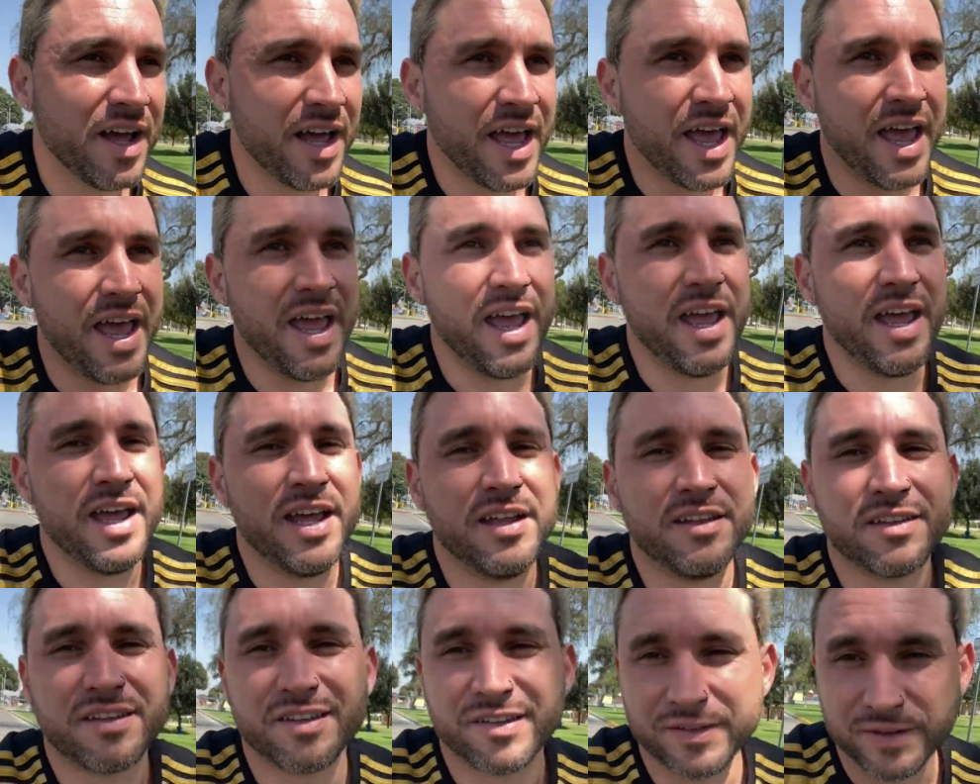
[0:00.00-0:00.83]

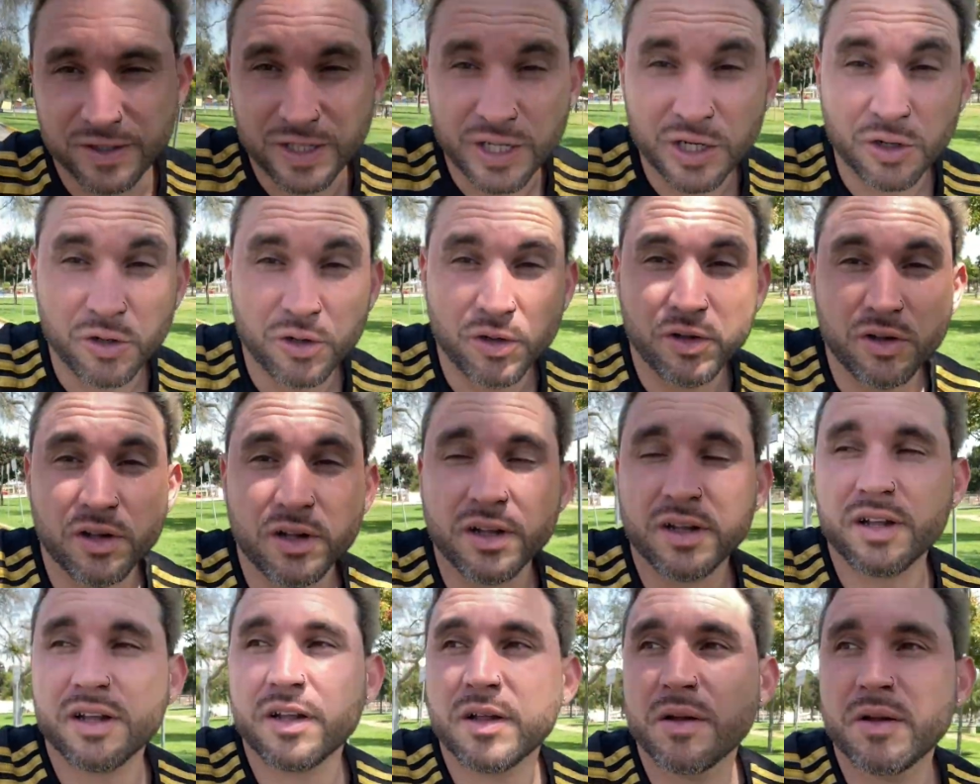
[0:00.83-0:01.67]
and little
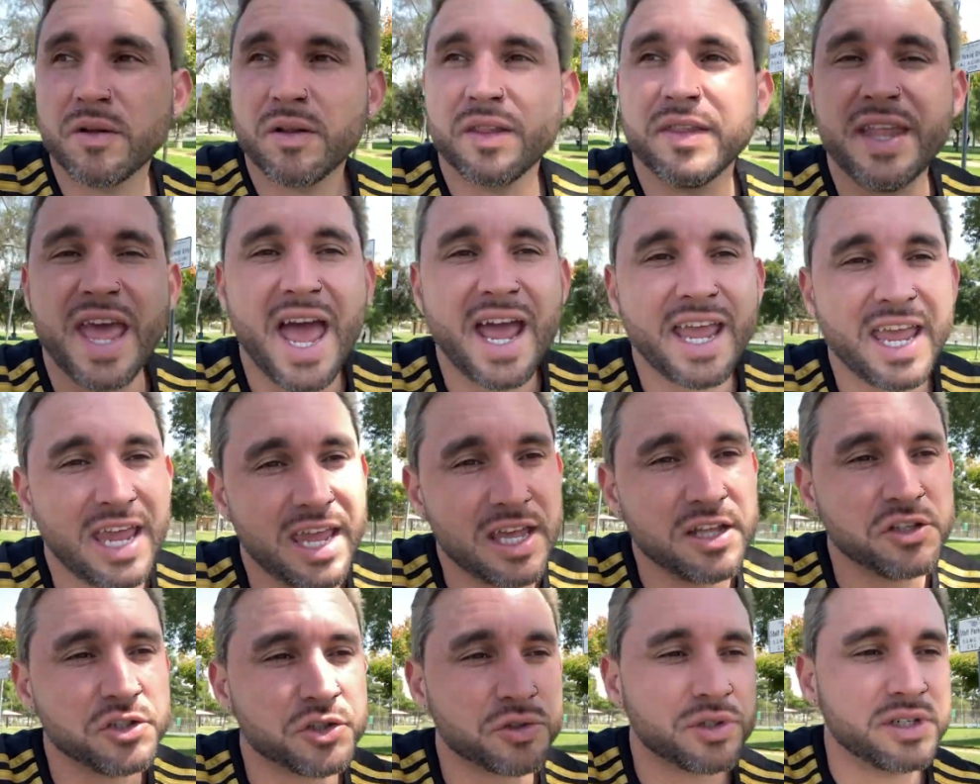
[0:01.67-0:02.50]
nagging
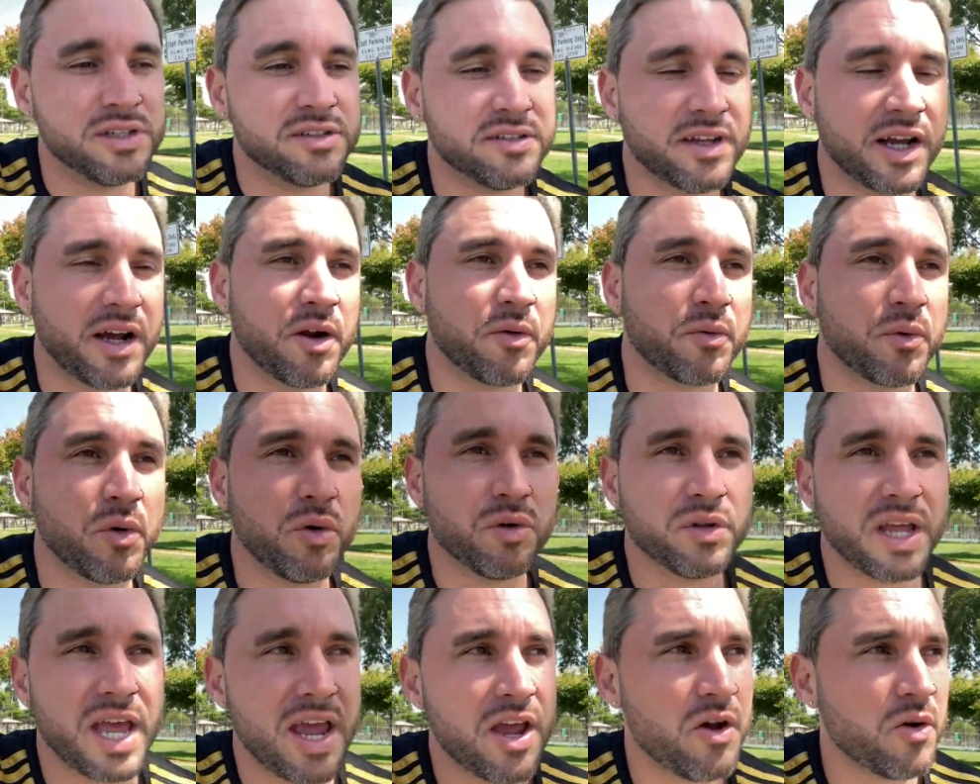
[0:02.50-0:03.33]
injuries like a rolled
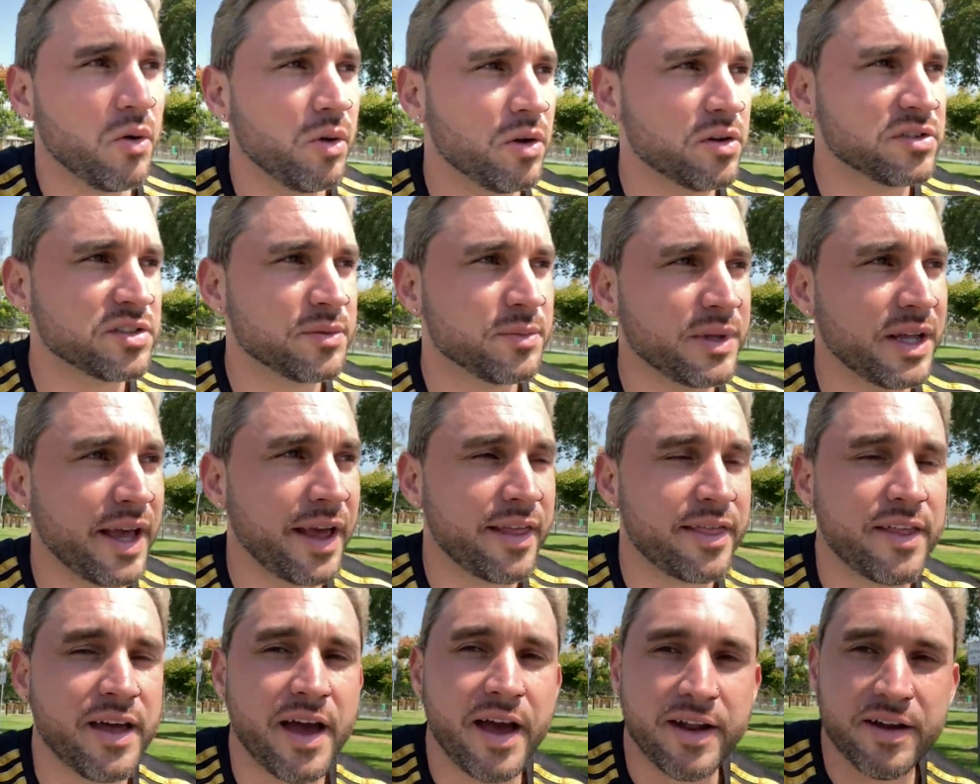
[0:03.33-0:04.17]
ankle or something
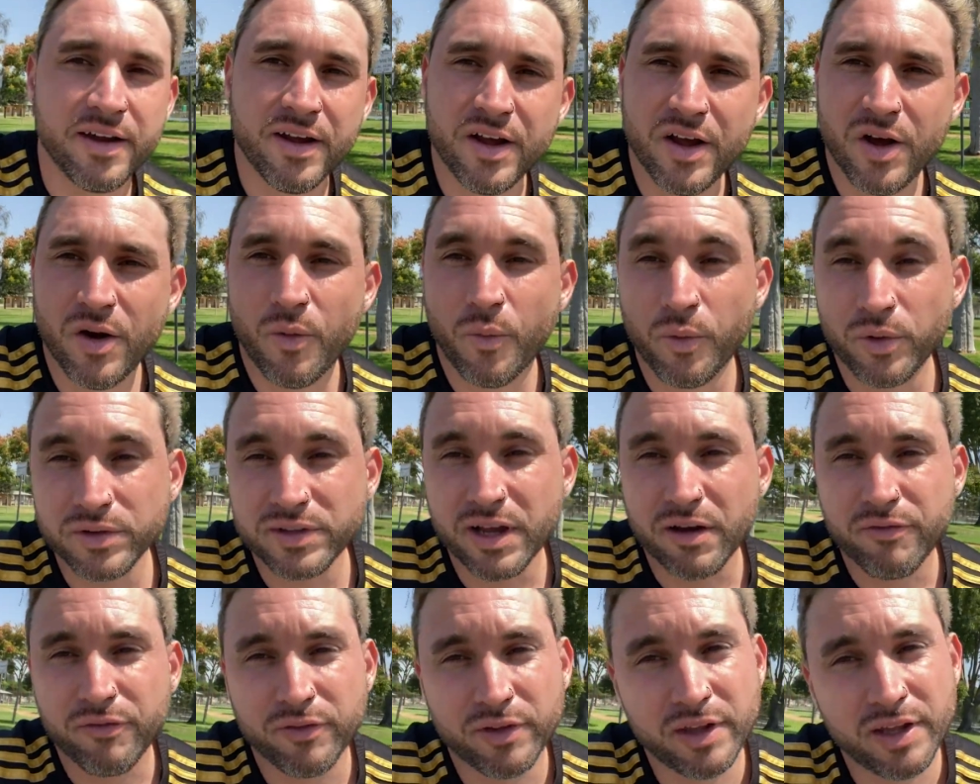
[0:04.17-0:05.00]
like that will
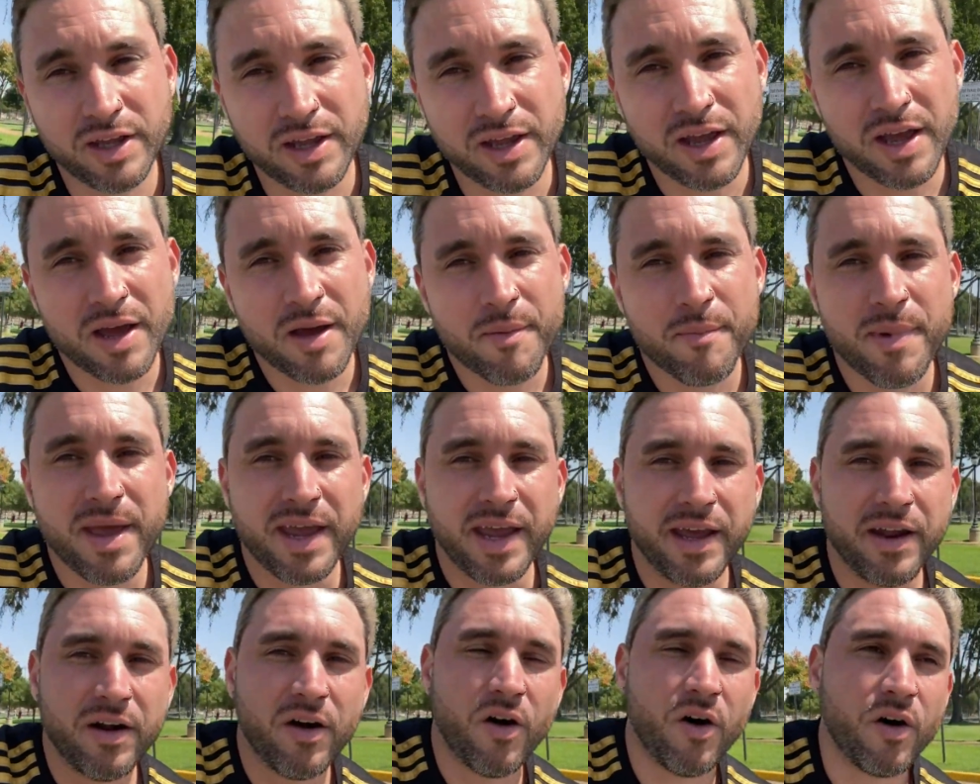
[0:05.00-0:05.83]
definitely make
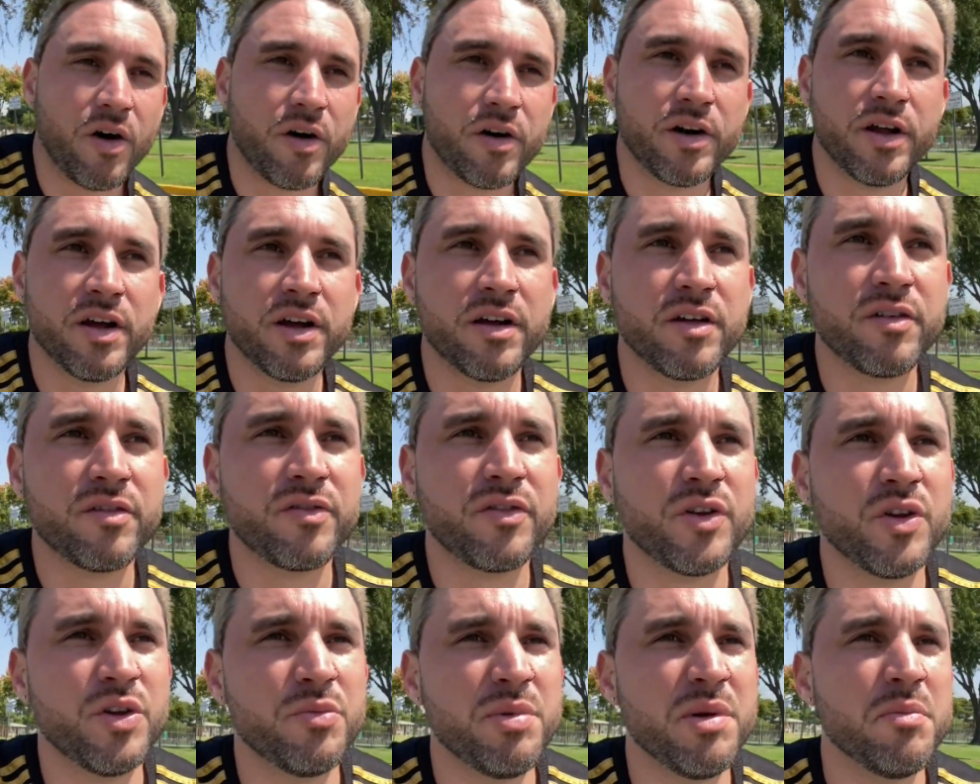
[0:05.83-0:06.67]
it hard
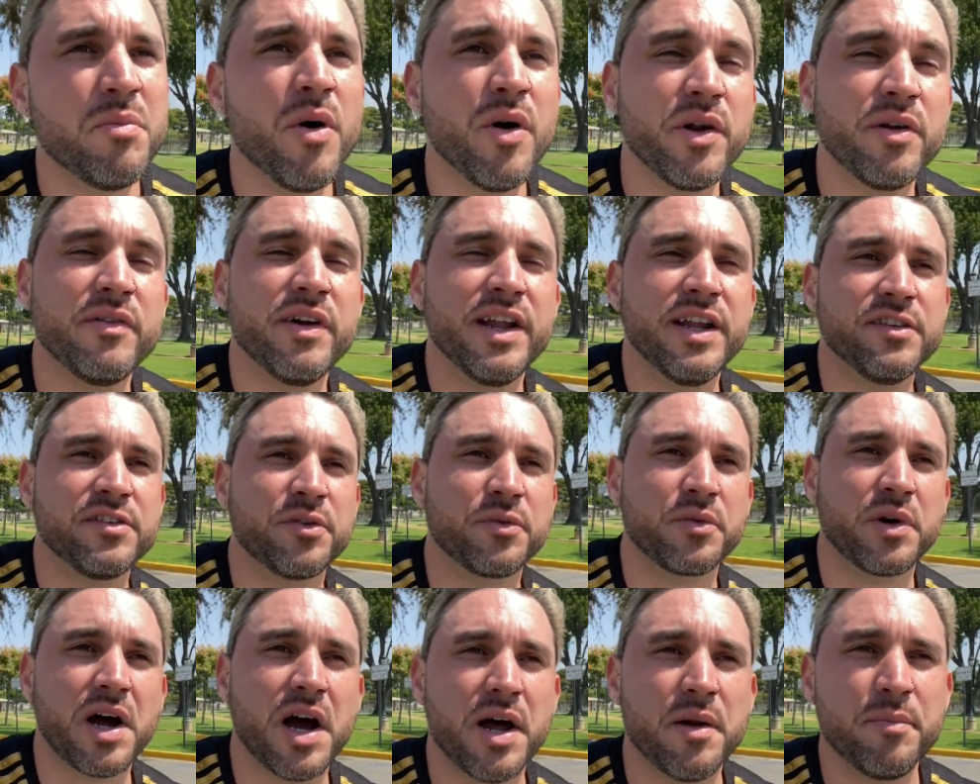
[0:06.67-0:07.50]
for you to be motivated to
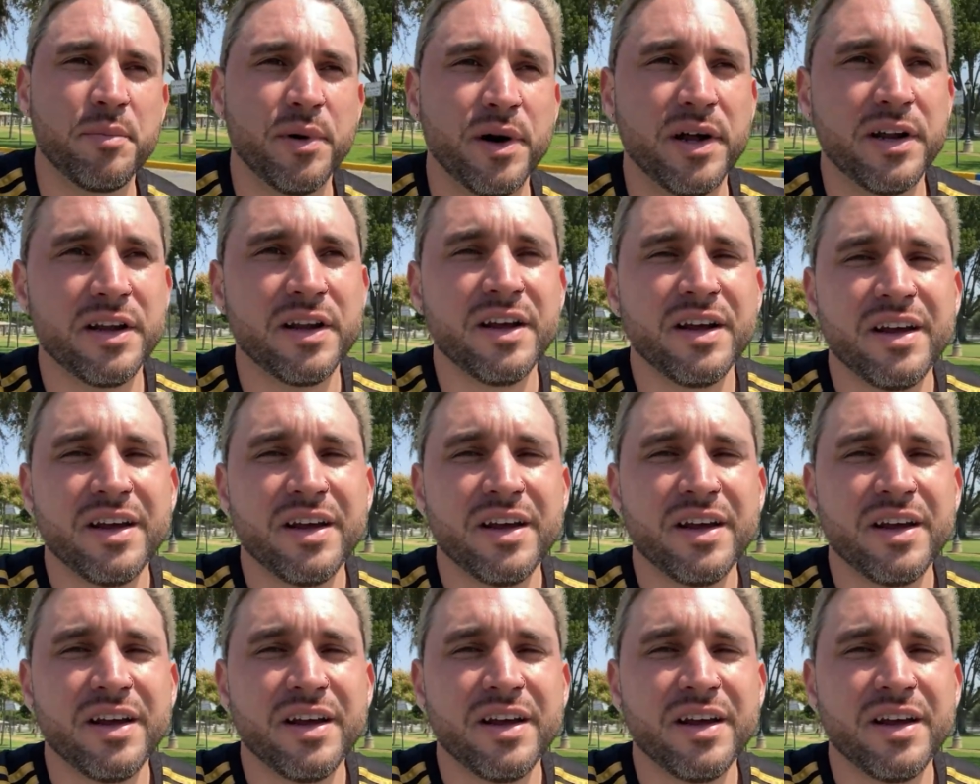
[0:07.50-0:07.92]
ride. But